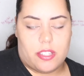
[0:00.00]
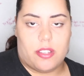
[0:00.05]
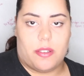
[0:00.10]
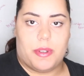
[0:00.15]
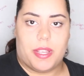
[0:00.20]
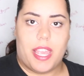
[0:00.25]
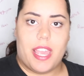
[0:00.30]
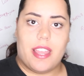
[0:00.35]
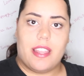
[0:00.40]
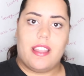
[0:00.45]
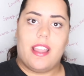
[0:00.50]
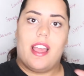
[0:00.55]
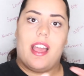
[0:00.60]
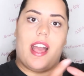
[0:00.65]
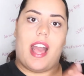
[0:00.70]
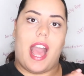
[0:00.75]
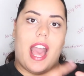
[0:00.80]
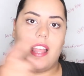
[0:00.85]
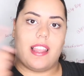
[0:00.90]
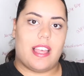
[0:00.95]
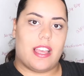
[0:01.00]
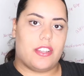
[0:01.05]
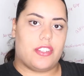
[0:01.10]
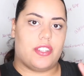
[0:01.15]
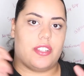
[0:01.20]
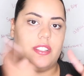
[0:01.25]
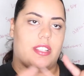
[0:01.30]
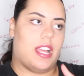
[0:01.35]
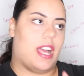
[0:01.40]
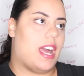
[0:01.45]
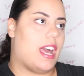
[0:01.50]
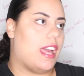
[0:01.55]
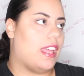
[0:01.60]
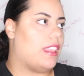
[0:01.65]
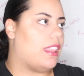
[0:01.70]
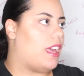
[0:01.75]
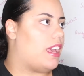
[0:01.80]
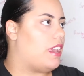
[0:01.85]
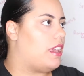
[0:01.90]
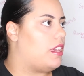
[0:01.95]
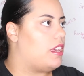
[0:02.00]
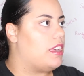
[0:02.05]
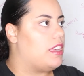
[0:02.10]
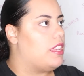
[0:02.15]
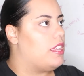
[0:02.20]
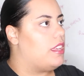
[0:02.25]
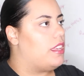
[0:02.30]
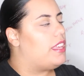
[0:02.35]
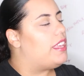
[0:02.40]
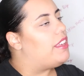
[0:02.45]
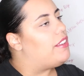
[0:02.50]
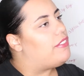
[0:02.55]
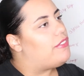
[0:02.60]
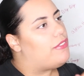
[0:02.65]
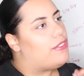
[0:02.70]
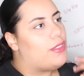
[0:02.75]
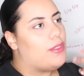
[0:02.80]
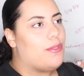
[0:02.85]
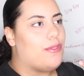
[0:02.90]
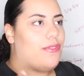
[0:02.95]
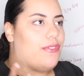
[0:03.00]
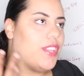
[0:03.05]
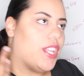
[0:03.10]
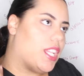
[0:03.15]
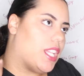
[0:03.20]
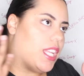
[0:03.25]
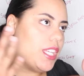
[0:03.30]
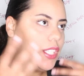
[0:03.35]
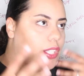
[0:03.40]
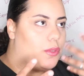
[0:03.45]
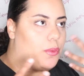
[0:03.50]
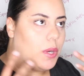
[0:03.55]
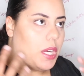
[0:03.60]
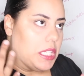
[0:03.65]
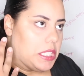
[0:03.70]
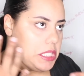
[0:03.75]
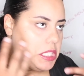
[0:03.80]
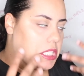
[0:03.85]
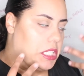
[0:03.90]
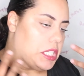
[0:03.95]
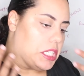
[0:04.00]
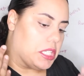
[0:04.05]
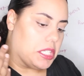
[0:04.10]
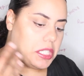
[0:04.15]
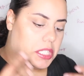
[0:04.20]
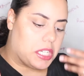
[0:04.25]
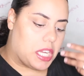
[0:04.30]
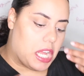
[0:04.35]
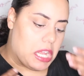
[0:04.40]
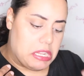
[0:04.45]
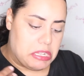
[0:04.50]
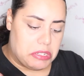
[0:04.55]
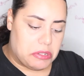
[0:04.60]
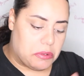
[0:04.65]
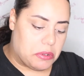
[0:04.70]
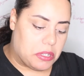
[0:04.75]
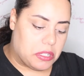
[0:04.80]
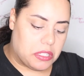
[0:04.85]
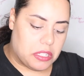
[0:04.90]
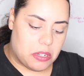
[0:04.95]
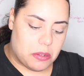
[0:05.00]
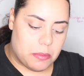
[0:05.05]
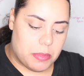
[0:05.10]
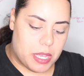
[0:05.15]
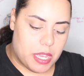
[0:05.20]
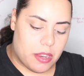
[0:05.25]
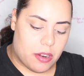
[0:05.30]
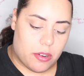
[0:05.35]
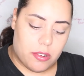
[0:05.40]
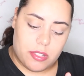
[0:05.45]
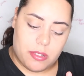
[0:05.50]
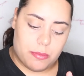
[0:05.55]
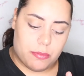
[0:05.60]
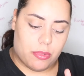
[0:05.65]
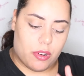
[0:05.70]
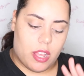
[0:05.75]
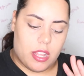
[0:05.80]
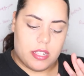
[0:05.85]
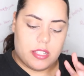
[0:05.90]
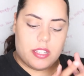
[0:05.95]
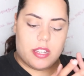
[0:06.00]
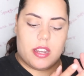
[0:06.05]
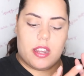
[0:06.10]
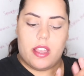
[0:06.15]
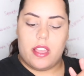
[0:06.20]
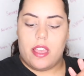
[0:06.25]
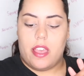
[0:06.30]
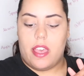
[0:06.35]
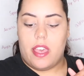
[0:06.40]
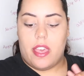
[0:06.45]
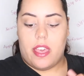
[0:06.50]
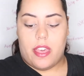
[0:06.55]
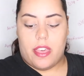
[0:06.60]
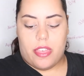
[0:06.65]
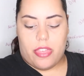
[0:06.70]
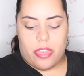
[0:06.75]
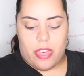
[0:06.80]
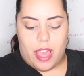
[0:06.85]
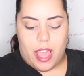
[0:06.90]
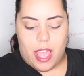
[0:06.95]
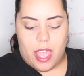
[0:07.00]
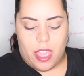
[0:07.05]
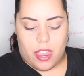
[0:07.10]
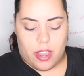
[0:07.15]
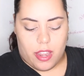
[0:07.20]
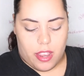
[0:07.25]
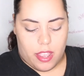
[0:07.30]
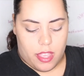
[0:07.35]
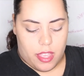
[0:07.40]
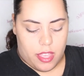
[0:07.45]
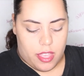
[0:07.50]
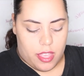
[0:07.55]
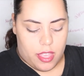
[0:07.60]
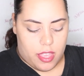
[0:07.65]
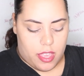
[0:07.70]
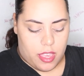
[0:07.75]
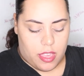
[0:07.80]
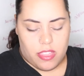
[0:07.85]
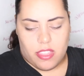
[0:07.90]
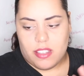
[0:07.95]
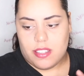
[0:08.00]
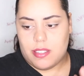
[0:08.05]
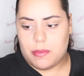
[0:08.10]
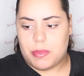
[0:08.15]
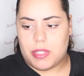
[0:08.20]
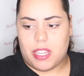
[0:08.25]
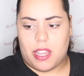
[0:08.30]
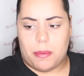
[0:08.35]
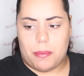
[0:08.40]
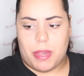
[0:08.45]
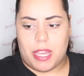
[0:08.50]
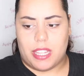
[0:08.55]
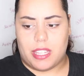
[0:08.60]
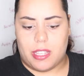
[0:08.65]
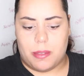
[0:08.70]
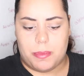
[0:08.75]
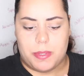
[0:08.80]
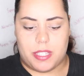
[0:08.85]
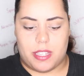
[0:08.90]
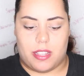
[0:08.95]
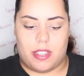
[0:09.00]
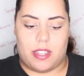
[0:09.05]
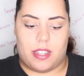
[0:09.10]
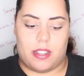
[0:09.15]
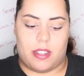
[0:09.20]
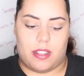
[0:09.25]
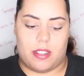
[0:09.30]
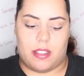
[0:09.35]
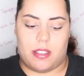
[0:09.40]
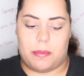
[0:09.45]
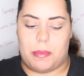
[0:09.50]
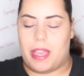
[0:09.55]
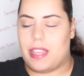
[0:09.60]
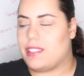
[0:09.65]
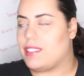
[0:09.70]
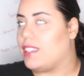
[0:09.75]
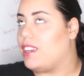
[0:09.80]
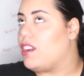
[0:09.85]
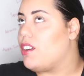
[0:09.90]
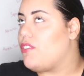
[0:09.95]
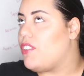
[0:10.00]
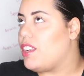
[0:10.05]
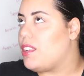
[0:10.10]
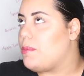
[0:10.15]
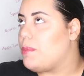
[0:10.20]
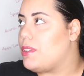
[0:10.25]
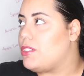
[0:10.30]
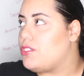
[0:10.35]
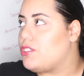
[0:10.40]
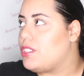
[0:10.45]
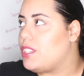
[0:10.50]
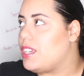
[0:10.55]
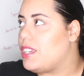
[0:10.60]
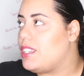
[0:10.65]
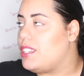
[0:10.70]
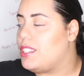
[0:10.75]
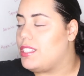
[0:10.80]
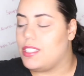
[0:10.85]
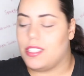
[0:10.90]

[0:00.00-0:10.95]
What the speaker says: So again, eyelashes, highlight. If you feel like you want to contour a little bit or some bronzer, that, and then something on my lips, and then the mascara if I didn't mention that.